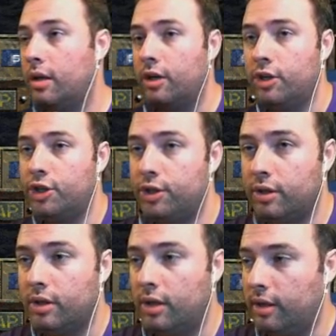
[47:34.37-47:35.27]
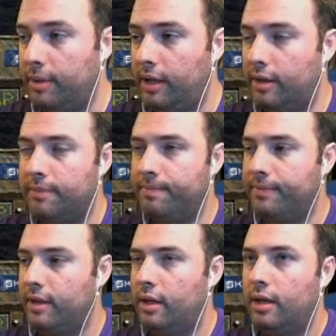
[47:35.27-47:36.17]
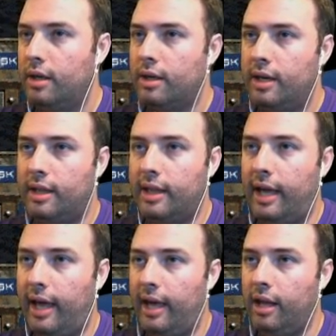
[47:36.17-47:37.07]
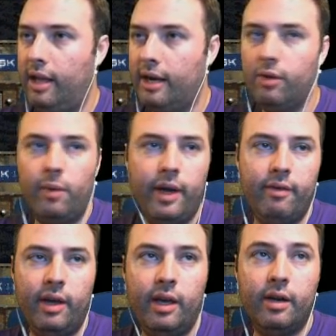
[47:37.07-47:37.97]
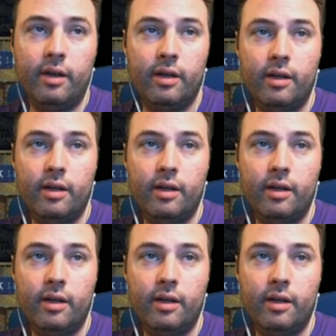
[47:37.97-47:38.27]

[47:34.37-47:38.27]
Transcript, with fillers: I'm gonna sh oh, let me get the hell out of the way of Ian.